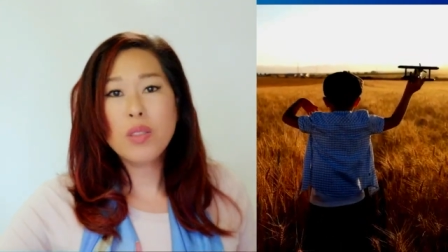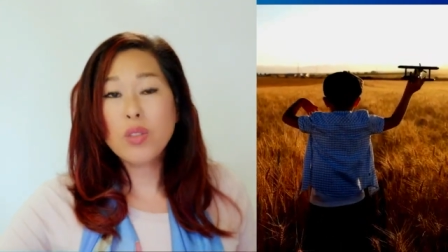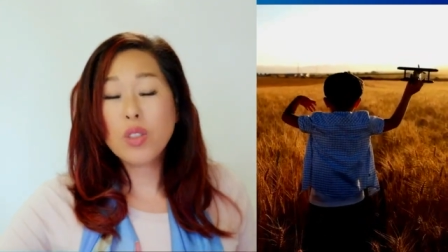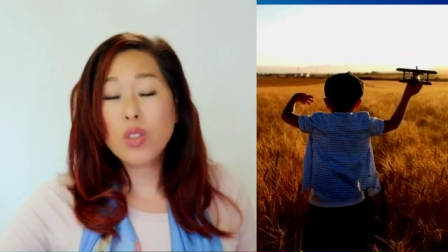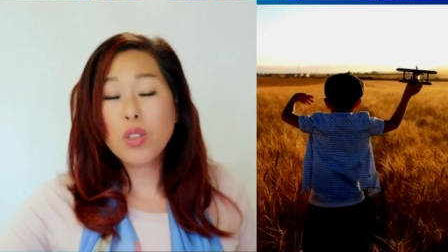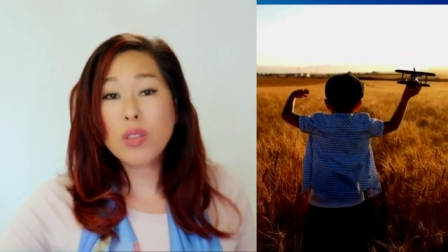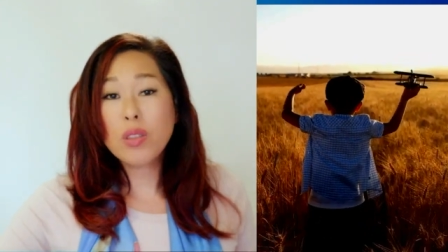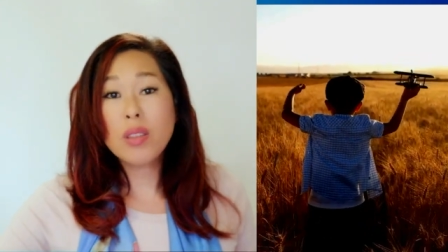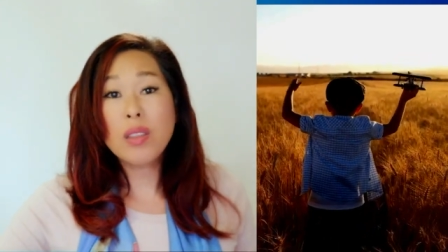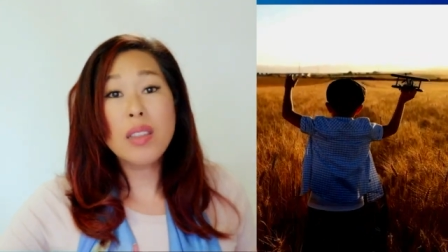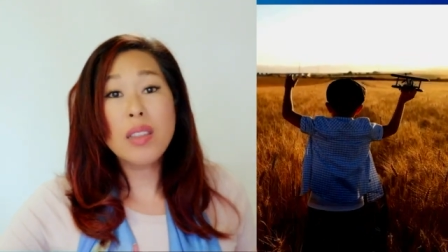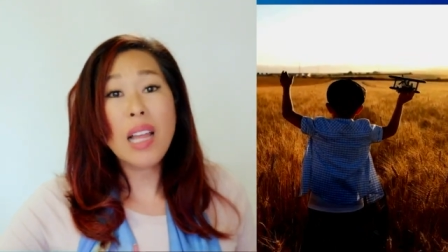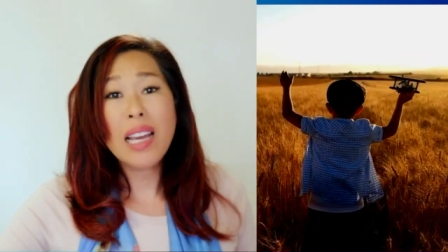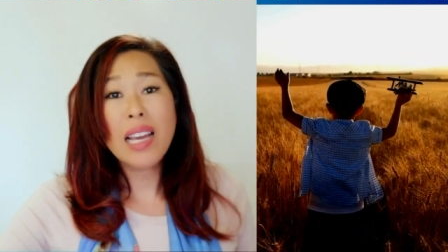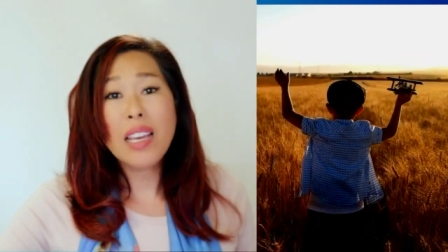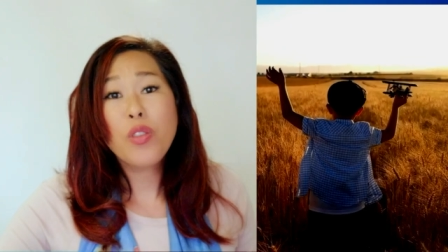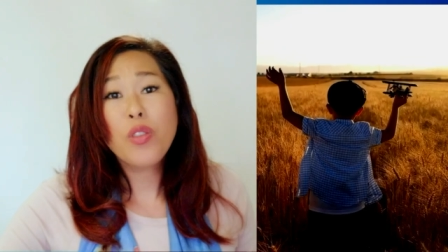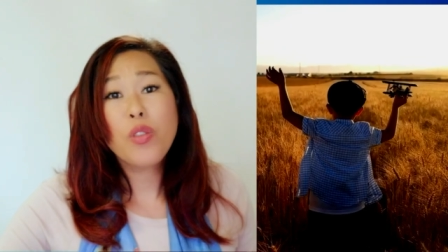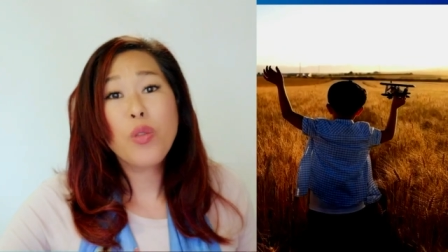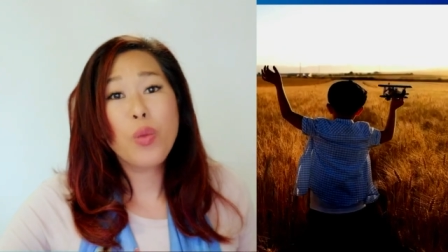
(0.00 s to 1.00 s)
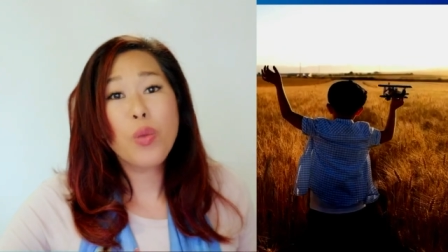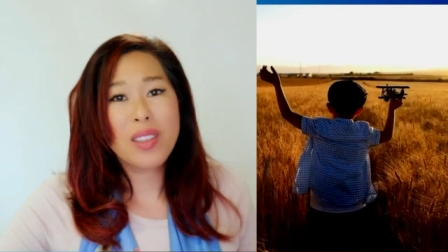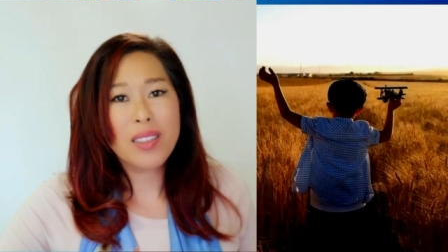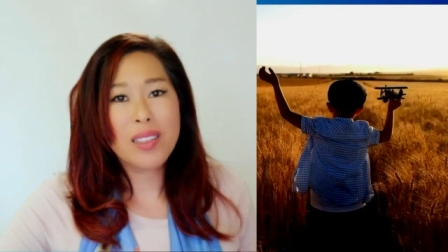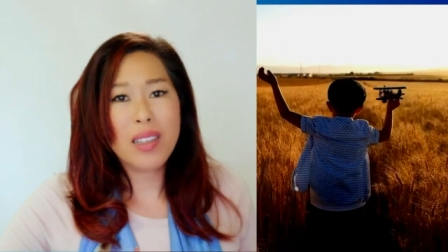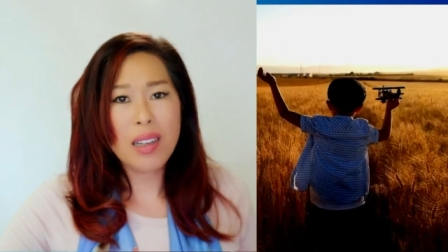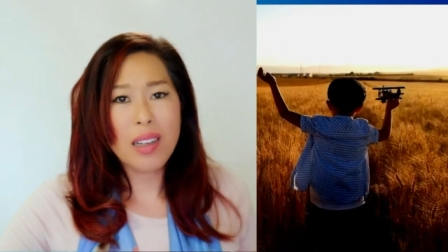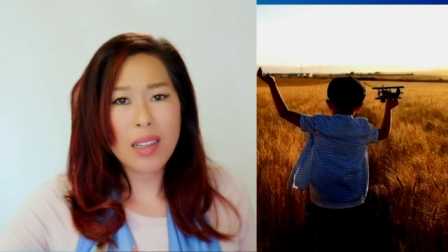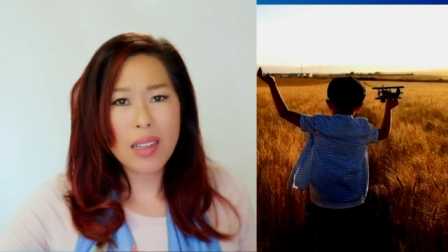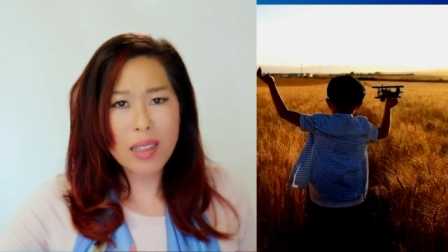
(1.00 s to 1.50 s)
of your life
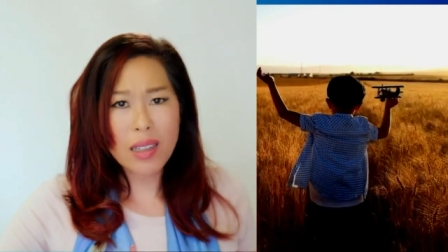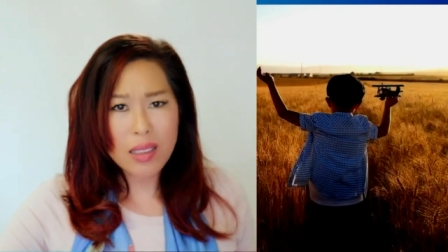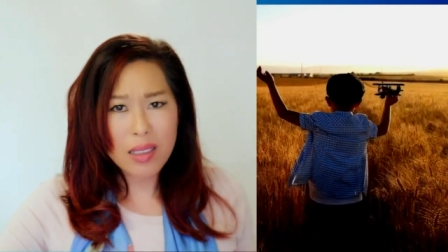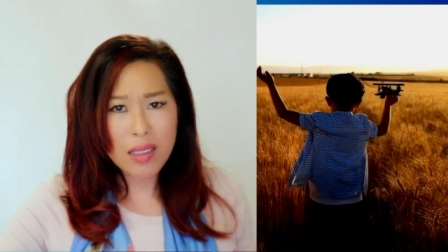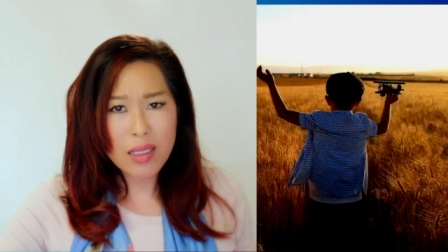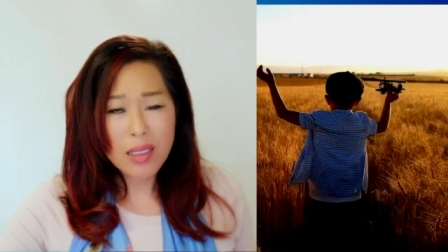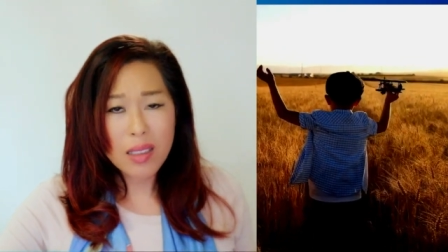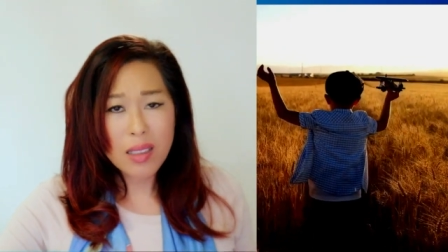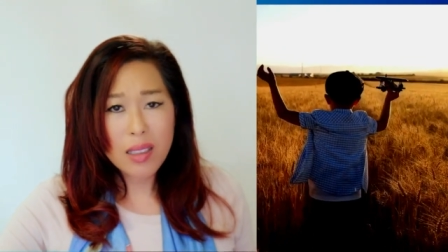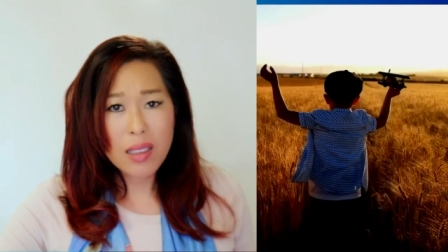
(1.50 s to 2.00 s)
with God.